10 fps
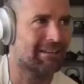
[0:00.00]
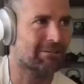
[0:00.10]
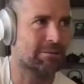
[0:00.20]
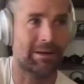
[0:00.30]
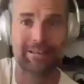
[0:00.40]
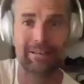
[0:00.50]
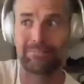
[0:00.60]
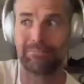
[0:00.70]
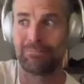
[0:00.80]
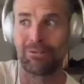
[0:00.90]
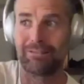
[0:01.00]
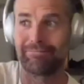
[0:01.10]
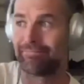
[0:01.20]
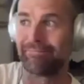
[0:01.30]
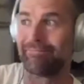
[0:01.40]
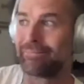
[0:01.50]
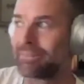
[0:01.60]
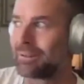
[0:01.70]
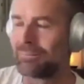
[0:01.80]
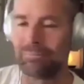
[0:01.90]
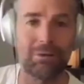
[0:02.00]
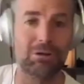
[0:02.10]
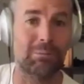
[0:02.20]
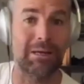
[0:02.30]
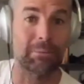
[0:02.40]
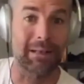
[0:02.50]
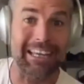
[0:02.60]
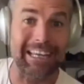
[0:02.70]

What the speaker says: better than what most people eat.